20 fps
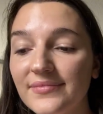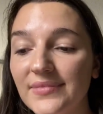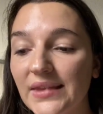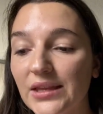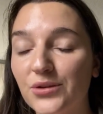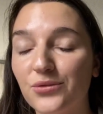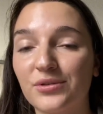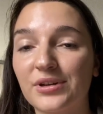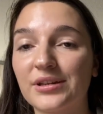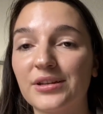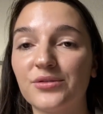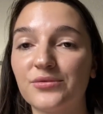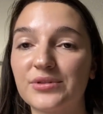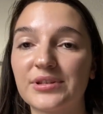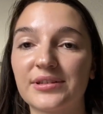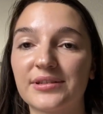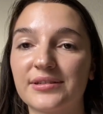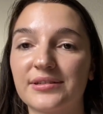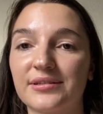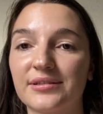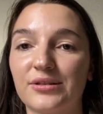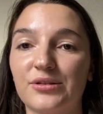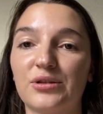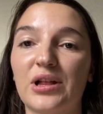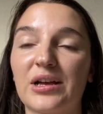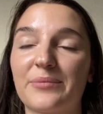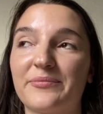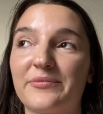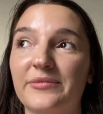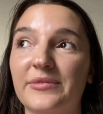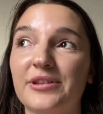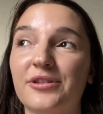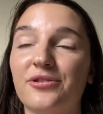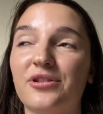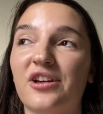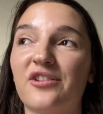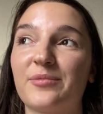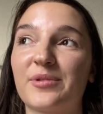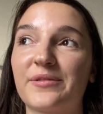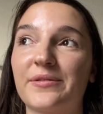you can use it in your
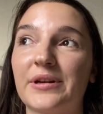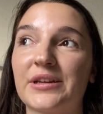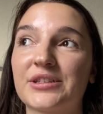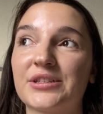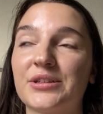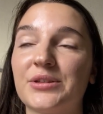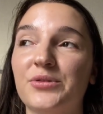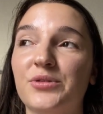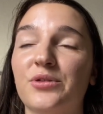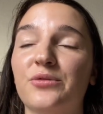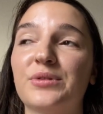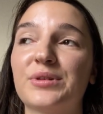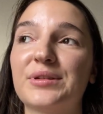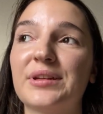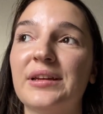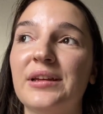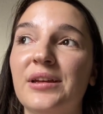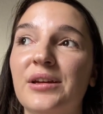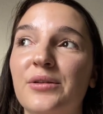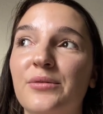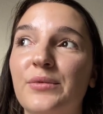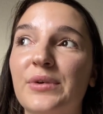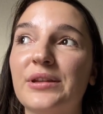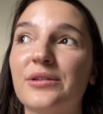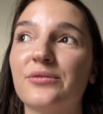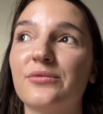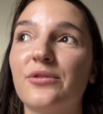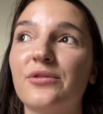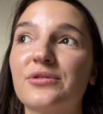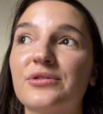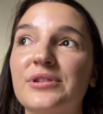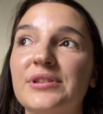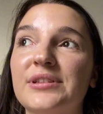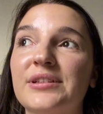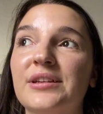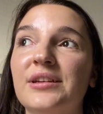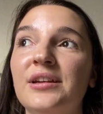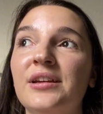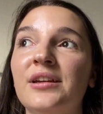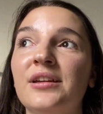life profession. You know it when you
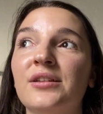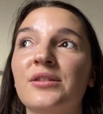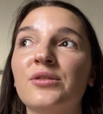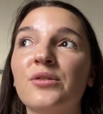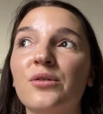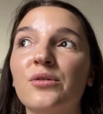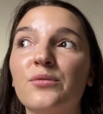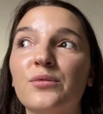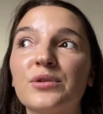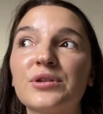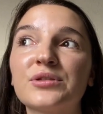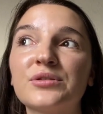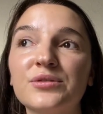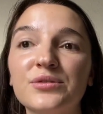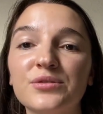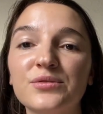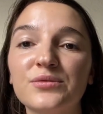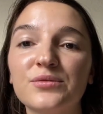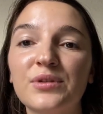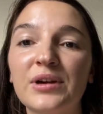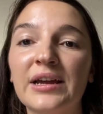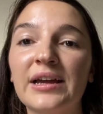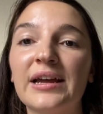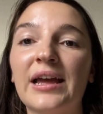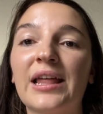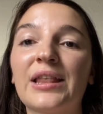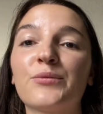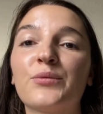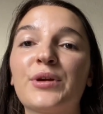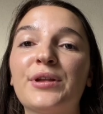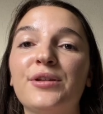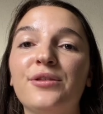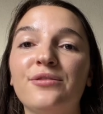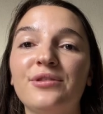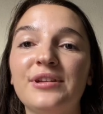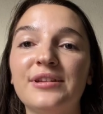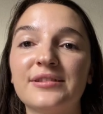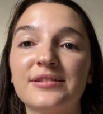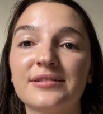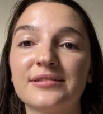already know what to do, and when you
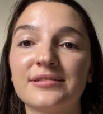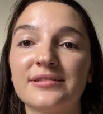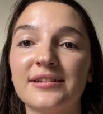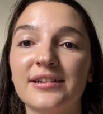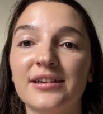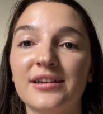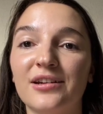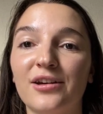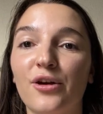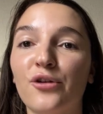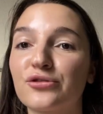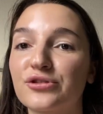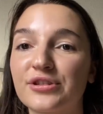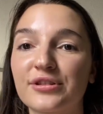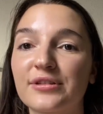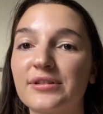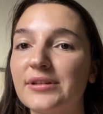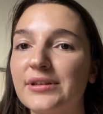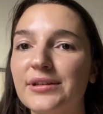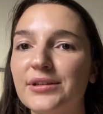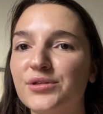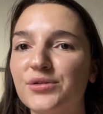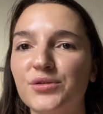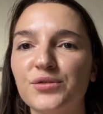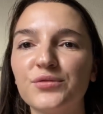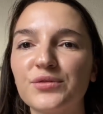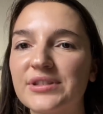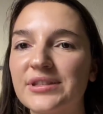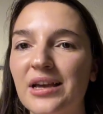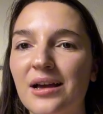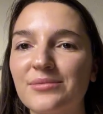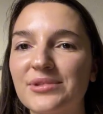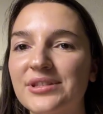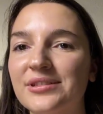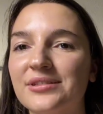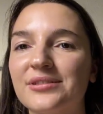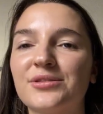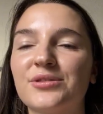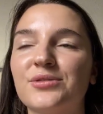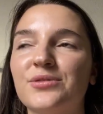need urgently to use
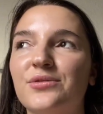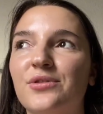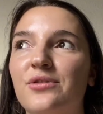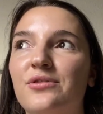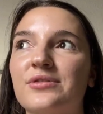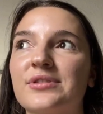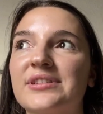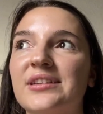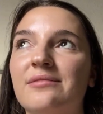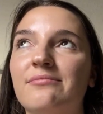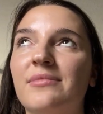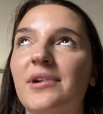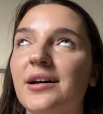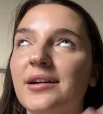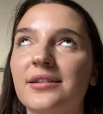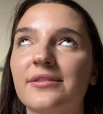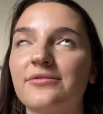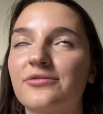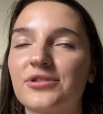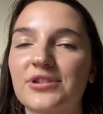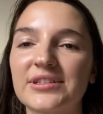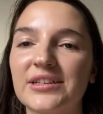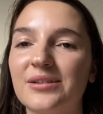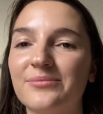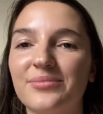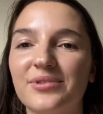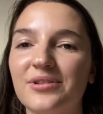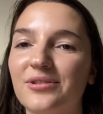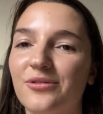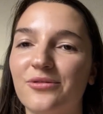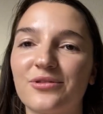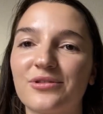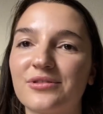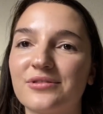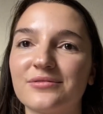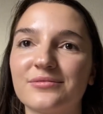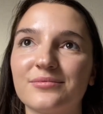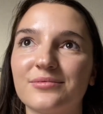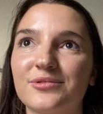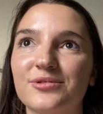something to earn some money, for example,
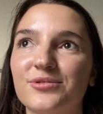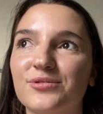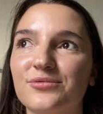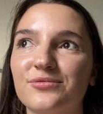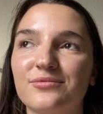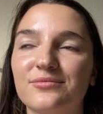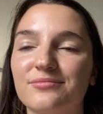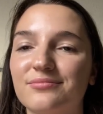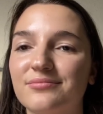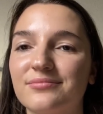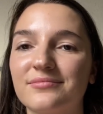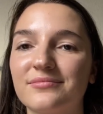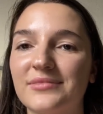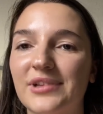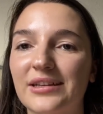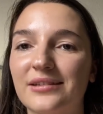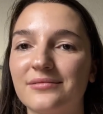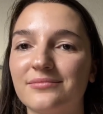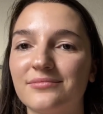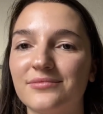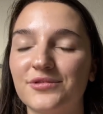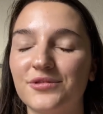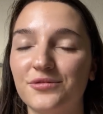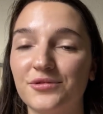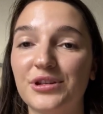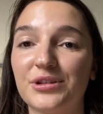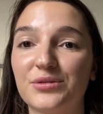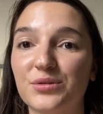or to do, like, you need